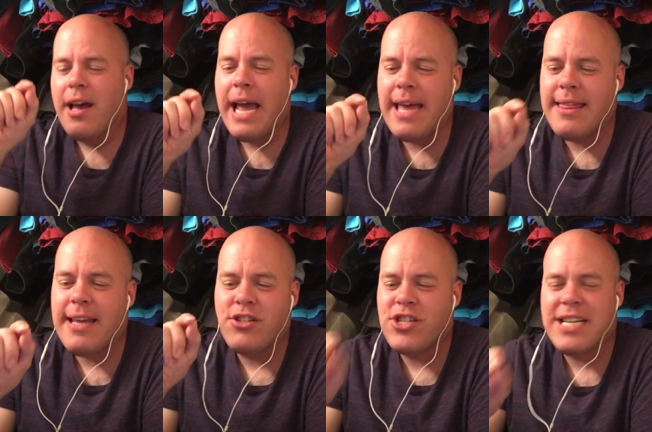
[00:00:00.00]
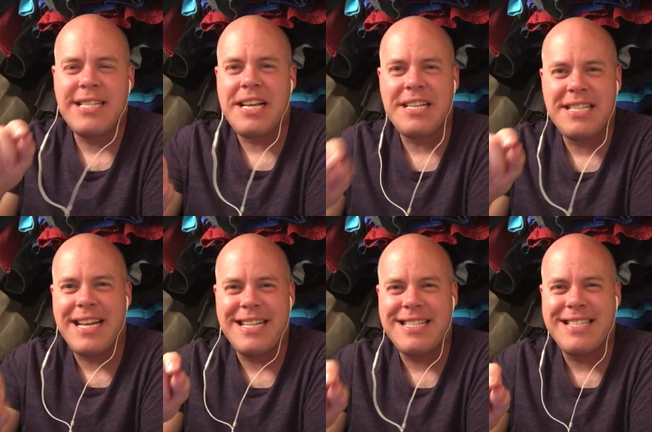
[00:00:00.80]
and then Jesus
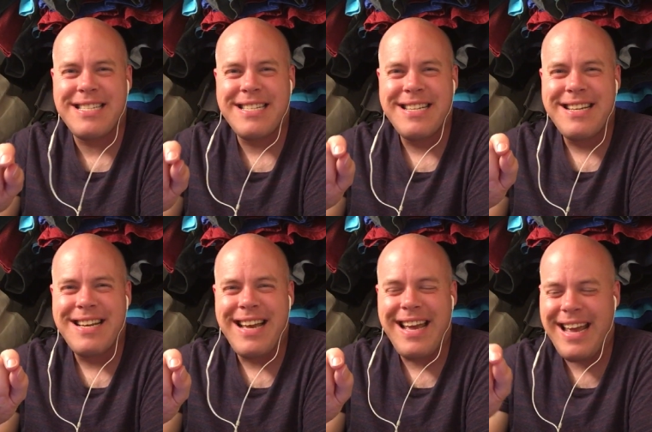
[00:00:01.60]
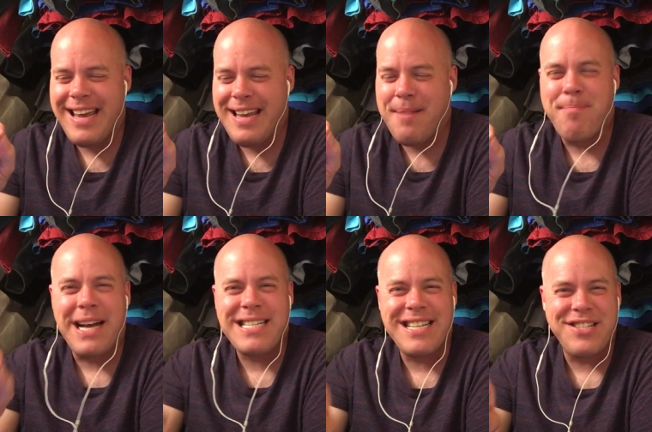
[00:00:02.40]
sends a
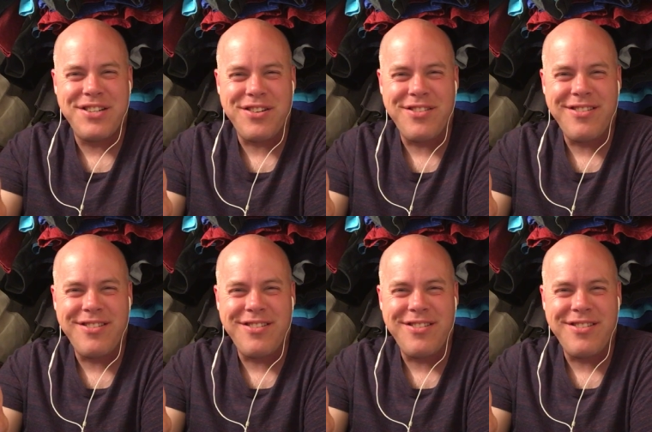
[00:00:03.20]
messenger,